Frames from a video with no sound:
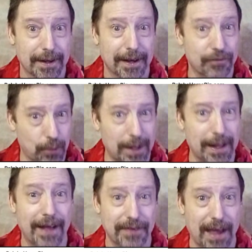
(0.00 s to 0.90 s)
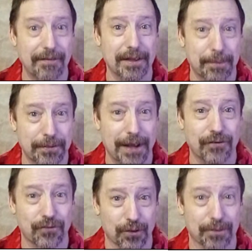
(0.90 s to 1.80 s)
as well as having the
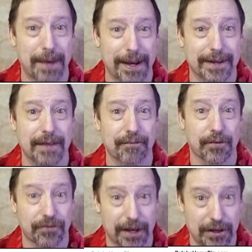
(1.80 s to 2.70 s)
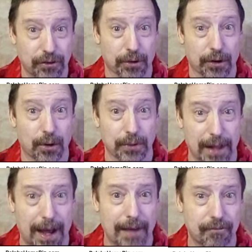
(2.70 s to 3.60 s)
potential to make a difference in your own
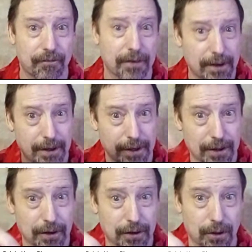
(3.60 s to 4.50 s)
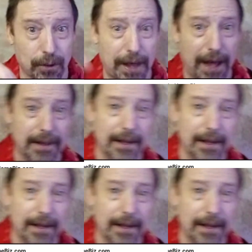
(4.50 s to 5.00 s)
life, go to that